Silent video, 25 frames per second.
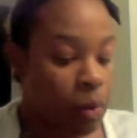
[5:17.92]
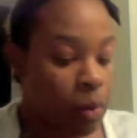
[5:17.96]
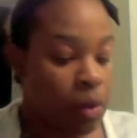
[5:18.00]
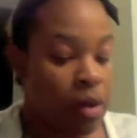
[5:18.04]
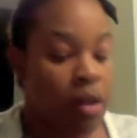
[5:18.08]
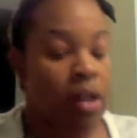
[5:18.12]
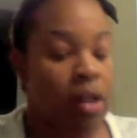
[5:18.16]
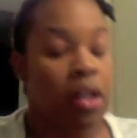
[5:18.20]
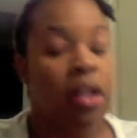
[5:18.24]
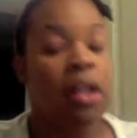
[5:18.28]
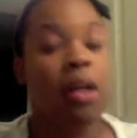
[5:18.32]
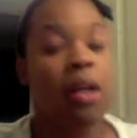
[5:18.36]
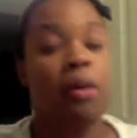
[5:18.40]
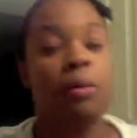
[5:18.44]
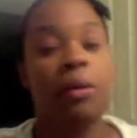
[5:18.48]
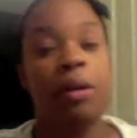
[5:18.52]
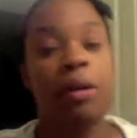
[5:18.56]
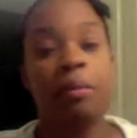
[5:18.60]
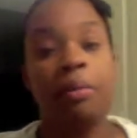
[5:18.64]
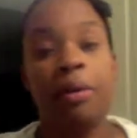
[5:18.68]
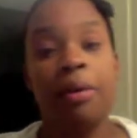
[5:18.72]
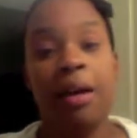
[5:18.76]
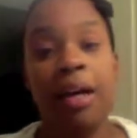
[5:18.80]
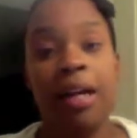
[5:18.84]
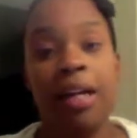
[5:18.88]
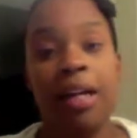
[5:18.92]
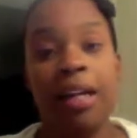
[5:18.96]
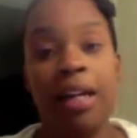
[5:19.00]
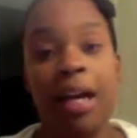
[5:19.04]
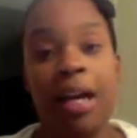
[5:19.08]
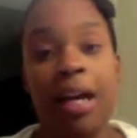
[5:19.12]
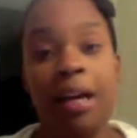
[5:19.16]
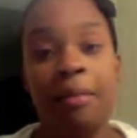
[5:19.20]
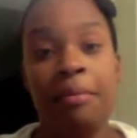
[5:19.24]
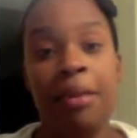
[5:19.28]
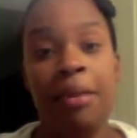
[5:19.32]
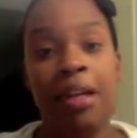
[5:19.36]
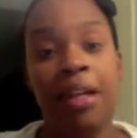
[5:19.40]
Now when applying eye
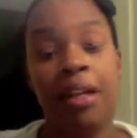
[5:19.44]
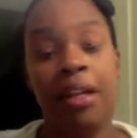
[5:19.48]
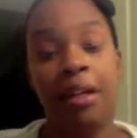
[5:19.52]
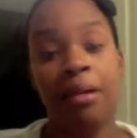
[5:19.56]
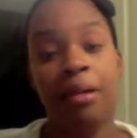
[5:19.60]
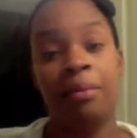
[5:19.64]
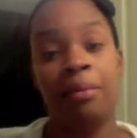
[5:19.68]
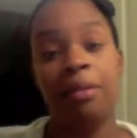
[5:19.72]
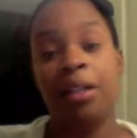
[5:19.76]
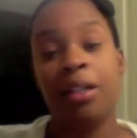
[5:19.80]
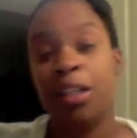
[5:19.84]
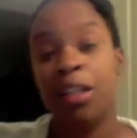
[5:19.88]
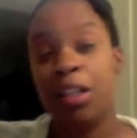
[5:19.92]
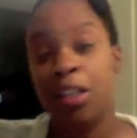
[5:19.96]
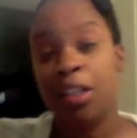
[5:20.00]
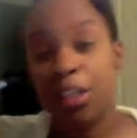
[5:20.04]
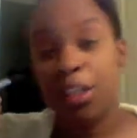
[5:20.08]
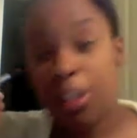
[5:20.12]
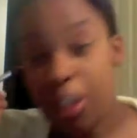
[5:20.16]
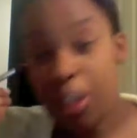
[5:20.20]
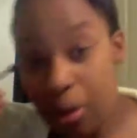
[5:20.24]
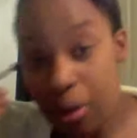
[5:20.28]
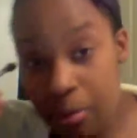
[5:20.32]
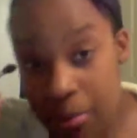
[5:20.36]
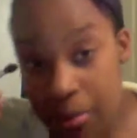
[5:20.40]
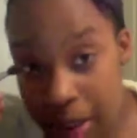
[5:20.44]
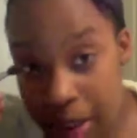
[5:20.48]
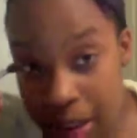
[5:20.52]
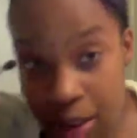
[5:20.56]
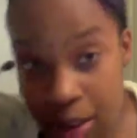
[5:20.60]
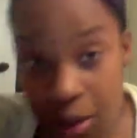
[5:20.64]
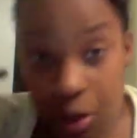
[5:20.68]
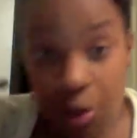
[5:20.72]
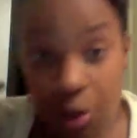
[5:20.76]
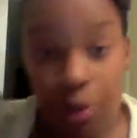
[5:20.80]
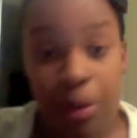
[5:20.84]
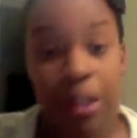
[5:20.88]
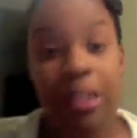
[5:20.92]
makeup, don't be so
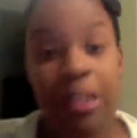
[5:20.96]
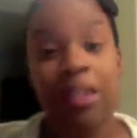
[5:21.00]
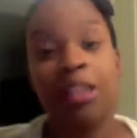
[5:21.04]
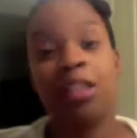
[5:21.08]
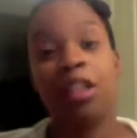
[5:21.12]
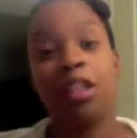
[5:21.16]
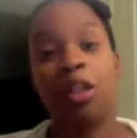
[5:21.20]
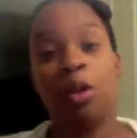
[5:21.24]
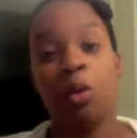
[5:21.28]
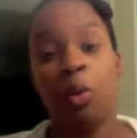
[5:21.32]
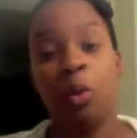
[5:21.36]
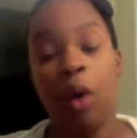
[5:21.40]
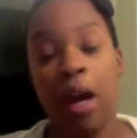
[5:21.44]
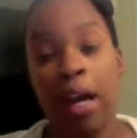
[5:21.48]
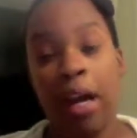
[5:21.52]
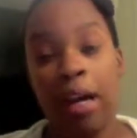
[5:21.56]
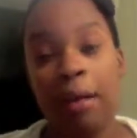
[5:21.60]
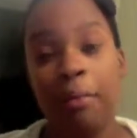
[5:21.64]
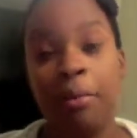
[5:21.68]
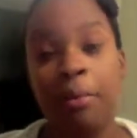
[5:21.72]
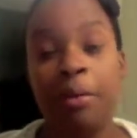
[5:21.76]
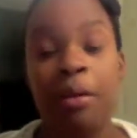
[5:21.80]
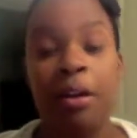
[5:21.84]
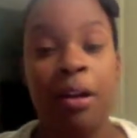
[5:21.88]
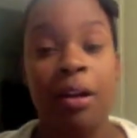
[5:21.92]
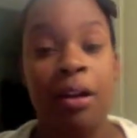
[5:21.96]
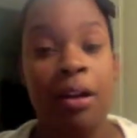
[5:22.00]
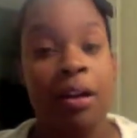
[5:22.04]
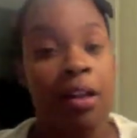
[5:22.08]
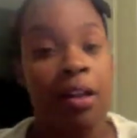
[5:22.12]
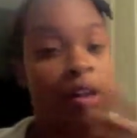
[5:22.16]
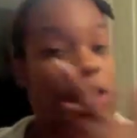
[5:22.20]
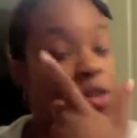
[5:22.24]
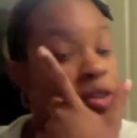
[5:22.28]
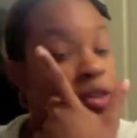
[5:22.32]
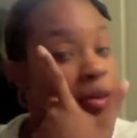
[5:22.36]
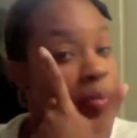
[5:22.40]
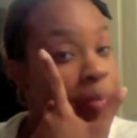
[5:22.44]
quick to swipe. You
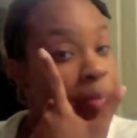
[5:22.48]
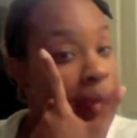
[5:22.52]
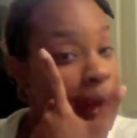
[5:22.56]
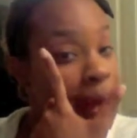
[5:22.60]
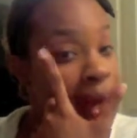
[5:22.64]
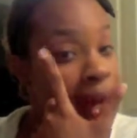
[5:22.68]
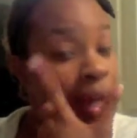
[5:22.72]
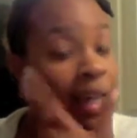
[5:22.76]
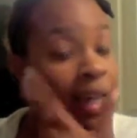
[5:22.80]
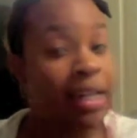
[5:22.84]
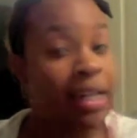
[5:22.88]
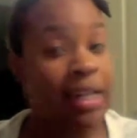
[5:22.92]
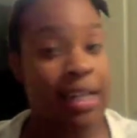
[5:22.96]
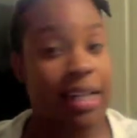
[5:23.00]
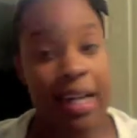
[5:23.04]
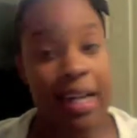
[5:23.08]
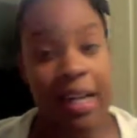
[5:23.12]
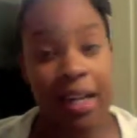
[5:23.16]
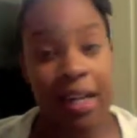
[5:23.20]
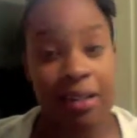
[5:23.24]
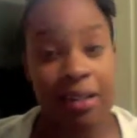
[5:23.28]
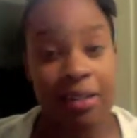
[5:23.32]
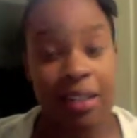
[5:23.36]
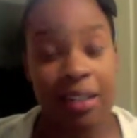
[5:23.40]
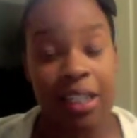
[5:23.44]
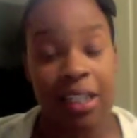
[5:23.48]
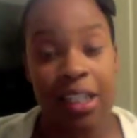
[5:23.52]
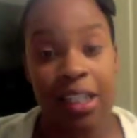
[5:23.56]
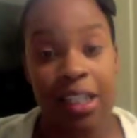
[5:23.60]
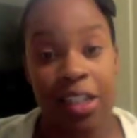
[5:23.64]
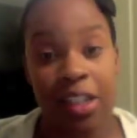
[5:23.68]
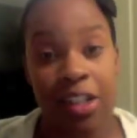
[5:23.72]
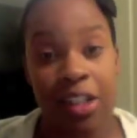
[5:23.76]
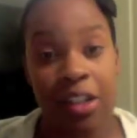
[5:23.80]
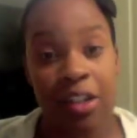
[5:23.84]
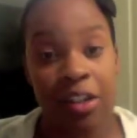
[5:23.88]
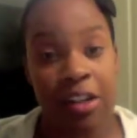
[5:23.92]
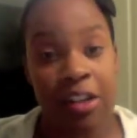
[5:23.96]
should pat it down into your
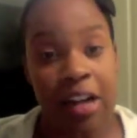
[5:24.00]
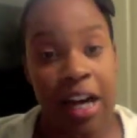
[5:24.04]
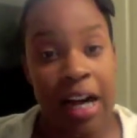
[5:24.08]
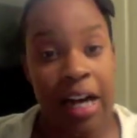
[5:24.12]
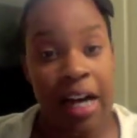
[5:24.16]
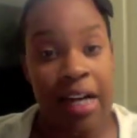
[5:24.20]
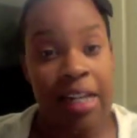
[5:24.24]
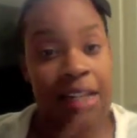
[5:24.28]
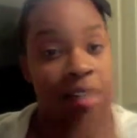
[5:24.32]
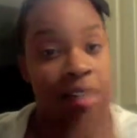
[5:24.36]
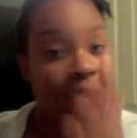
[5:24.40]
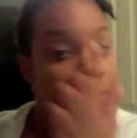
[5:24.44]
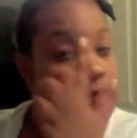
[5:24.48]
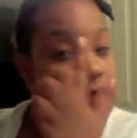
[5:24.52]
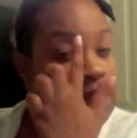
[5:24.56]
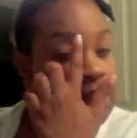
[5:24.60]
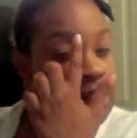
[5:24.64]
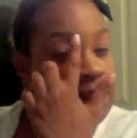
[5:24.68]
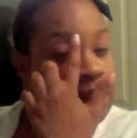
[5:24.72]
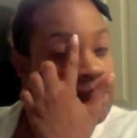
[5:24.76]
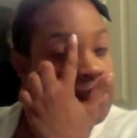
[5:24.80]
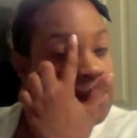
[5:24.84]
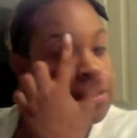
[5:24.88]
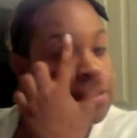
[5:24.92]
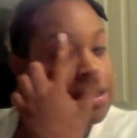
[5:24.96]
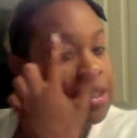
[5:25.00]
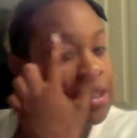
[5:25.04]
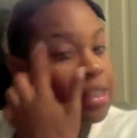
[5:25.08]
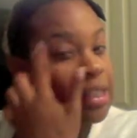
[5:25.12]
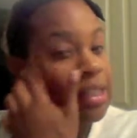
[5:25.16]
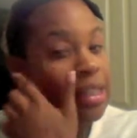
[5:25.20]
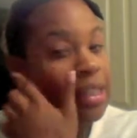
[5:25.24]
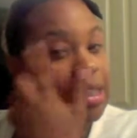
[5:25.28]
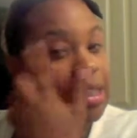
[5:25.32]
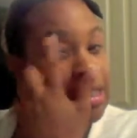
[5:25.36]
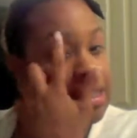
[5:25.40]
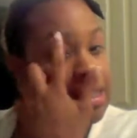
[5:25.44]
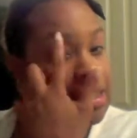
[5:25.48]
eye. So instead of doing like
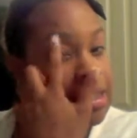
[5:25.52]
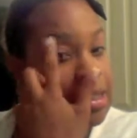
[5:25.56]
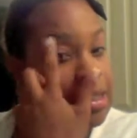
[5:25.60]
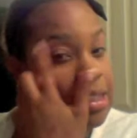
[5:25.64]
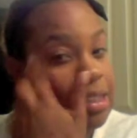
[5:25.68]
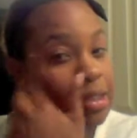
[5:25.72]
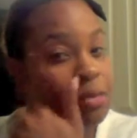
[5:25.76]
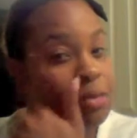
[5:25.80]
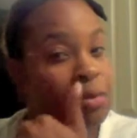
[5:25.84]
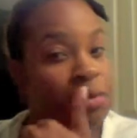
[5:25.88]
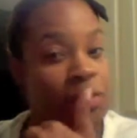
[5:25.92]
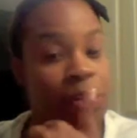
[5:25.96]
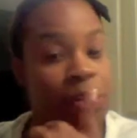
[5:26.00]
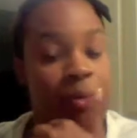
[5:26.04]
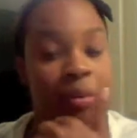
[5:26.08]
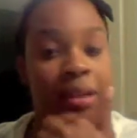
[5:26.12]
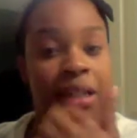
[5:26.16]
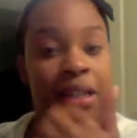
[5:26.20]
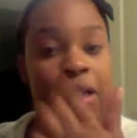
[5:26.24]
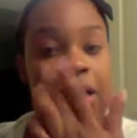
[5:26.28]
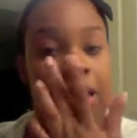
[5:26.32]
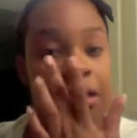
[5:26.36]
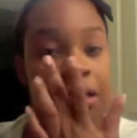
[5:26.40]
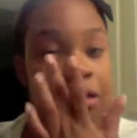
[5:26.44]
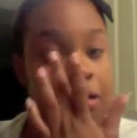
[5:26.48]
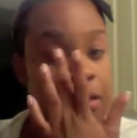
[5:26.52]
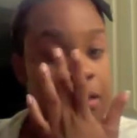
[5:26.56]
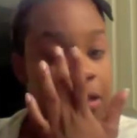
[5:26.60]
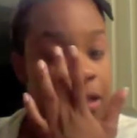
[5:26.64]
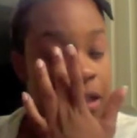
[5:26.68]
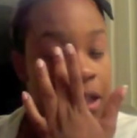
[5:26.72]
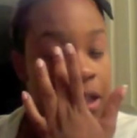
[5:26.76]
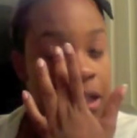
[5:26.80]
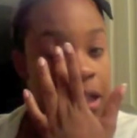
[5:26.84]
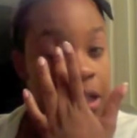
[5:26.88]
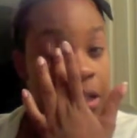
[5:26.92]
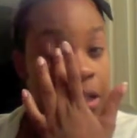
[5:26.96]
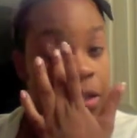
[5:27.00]
this with your main color, you
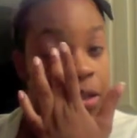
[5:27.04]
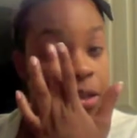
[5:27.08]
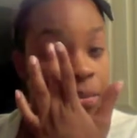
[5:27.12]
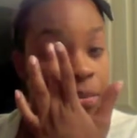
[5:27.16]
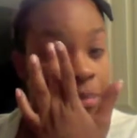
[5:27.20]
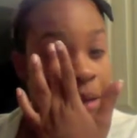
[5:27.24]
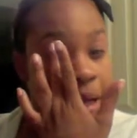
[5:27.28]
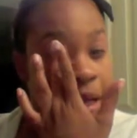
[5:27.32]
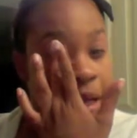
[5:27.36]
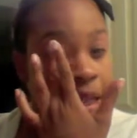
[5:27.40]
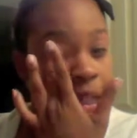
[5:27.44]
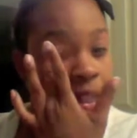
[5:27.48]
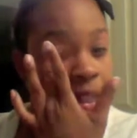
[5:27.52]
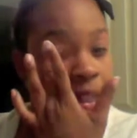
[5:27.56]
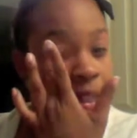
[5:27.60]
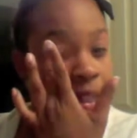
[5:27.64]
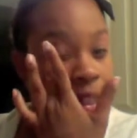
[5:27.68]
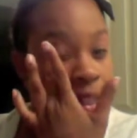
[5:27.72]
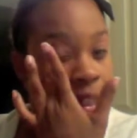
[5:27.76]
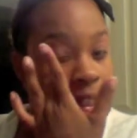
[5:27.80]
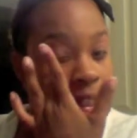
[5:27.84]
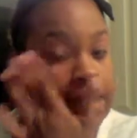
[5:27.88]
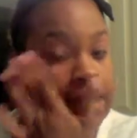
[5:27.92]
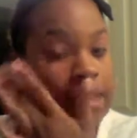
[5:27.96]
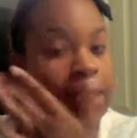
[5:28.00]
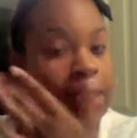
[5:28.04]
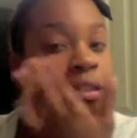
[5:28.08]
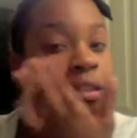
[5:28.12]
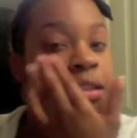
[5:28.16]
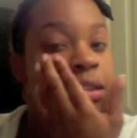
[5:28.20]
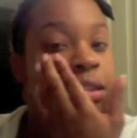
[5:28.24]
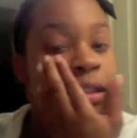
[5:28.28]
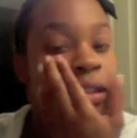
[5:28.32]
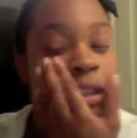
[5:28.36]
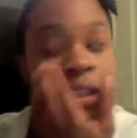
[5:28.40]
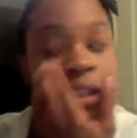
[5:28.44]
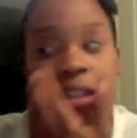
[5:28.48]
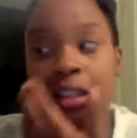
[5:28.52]
should pat it like this.
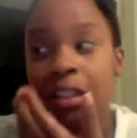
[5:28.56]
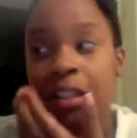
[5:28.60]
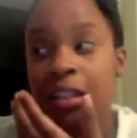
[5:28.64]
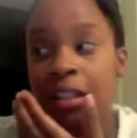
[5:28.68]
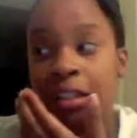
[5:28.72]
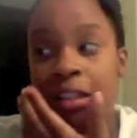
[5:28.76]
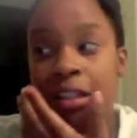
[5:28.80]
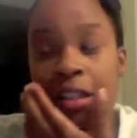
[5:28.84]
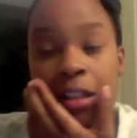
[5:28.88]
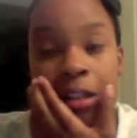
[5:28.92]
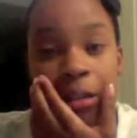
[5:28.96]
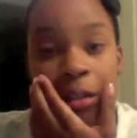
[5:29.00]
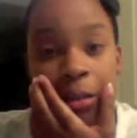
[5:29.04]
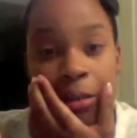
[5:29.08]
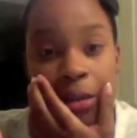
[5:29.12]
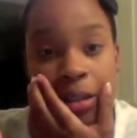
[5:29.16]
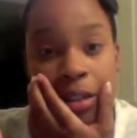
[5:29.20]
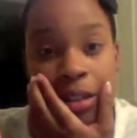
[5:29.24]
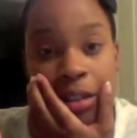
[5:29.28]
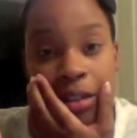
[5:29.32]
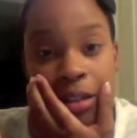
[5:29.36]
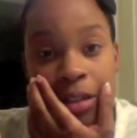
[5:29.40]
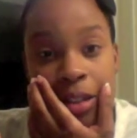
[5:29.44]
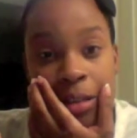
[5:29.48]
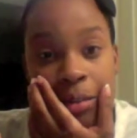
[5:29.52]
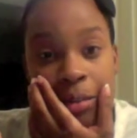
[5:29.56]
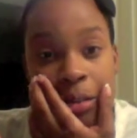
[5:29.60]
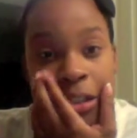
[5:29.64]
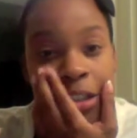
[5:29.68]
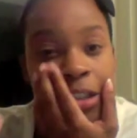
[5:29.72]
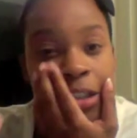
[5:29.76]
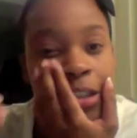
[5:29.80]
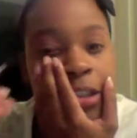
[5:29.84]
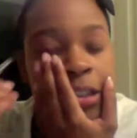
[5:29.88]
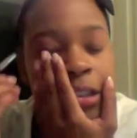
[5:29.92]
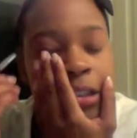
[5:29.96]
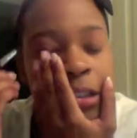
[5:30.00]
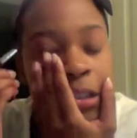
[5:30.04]
So it's on our brush, as you can
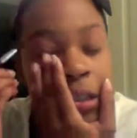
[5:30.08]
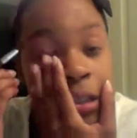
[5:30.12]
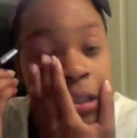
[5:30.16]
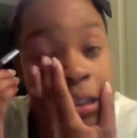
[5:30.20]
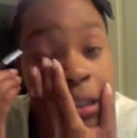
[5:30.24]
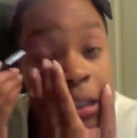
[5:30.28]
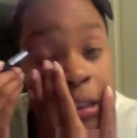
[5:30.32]
see.